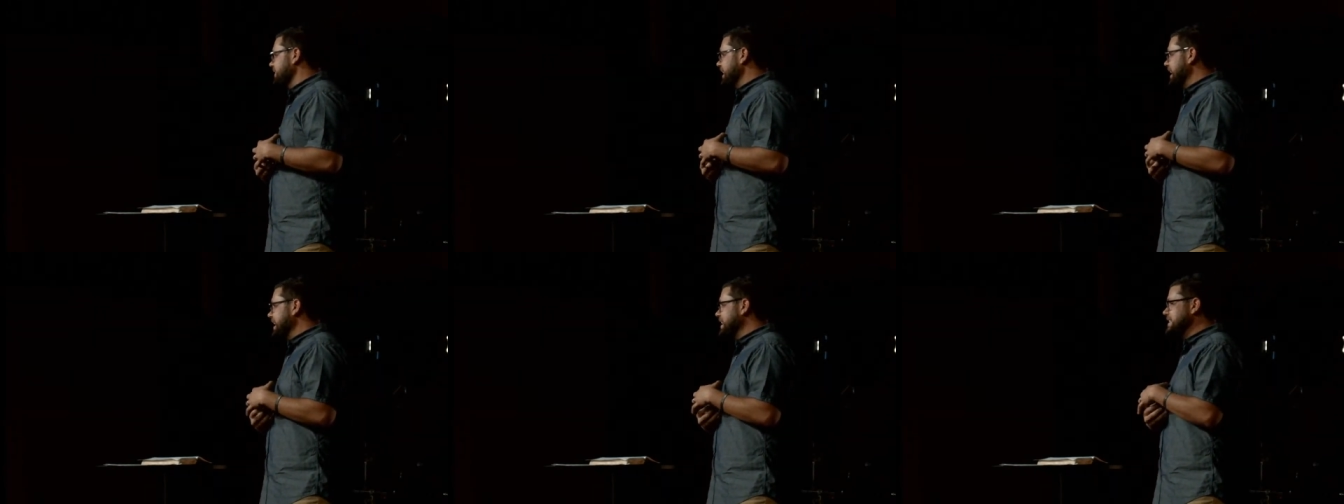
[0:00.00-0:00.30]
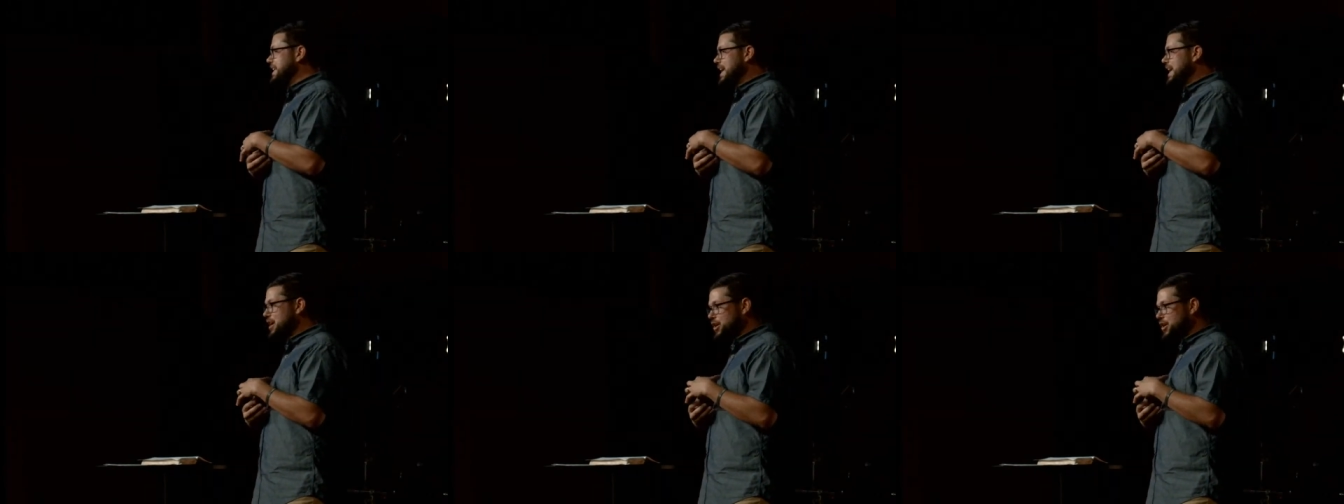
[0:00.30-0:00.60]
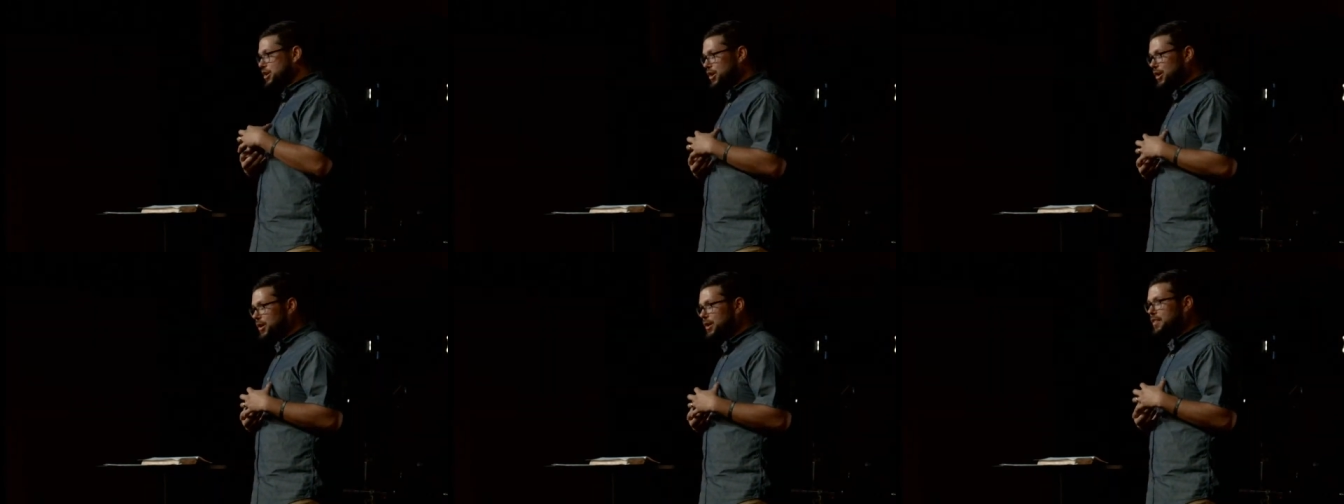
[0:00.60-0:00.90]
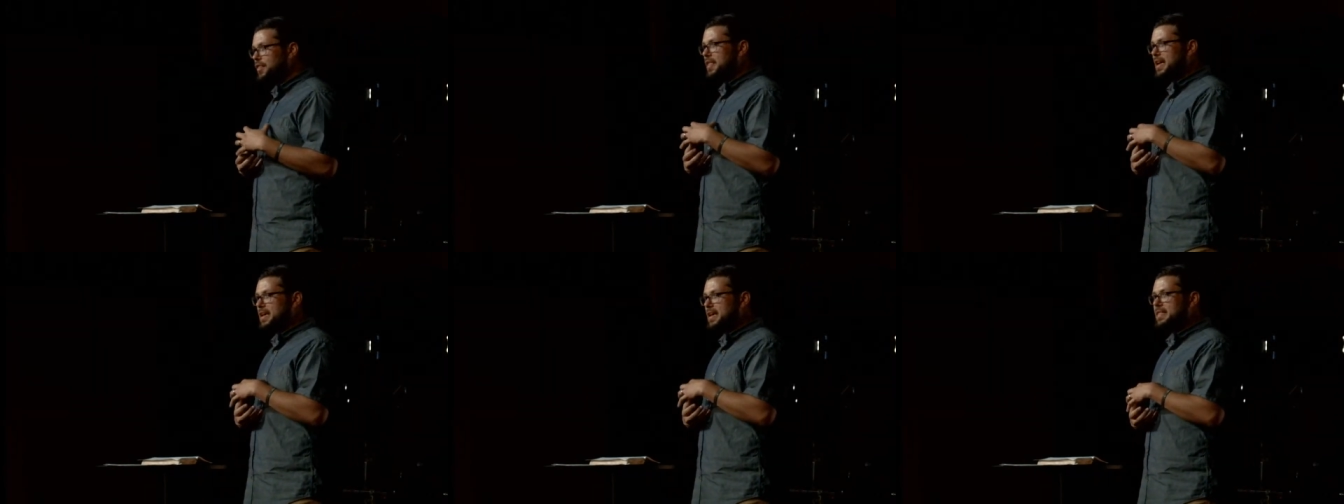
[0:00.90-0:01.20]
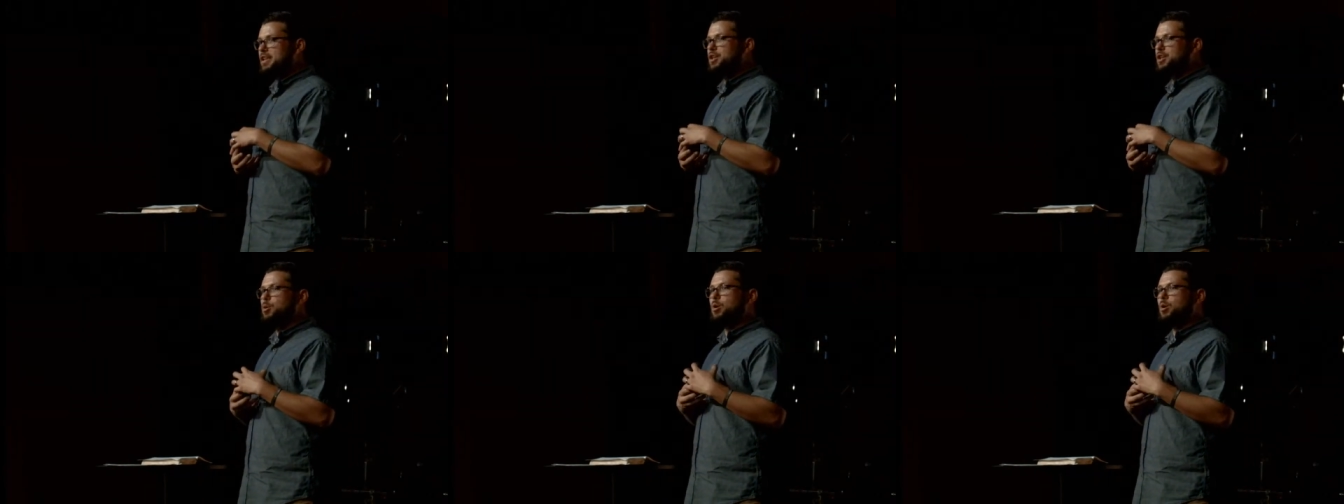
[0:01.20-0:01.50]
It is a good thing
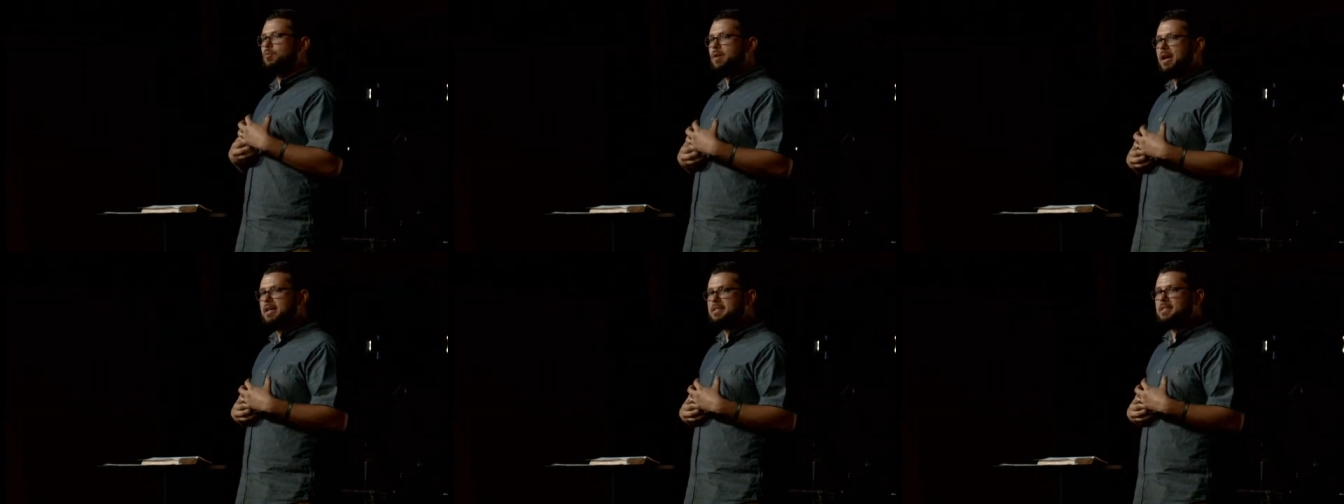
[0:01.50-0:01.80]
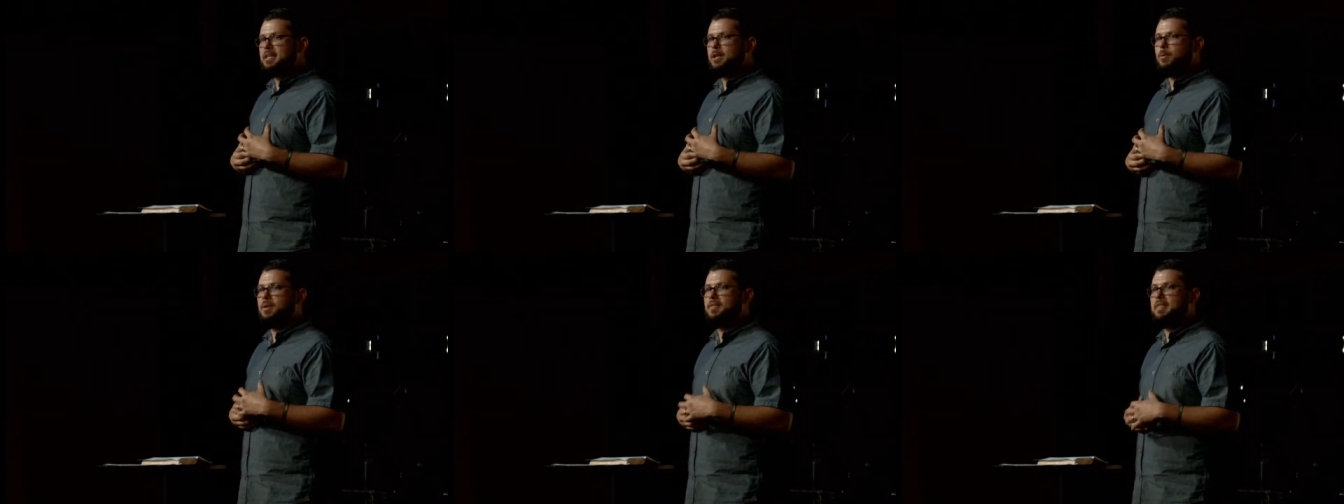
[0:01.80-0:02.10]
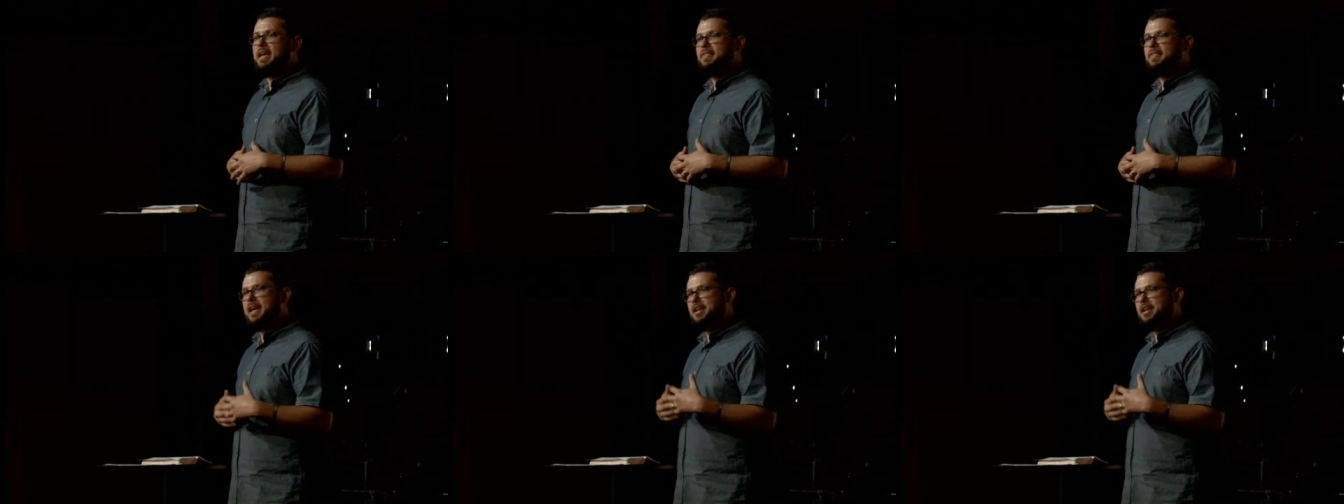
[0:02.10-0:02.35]
that you are wrestling with that.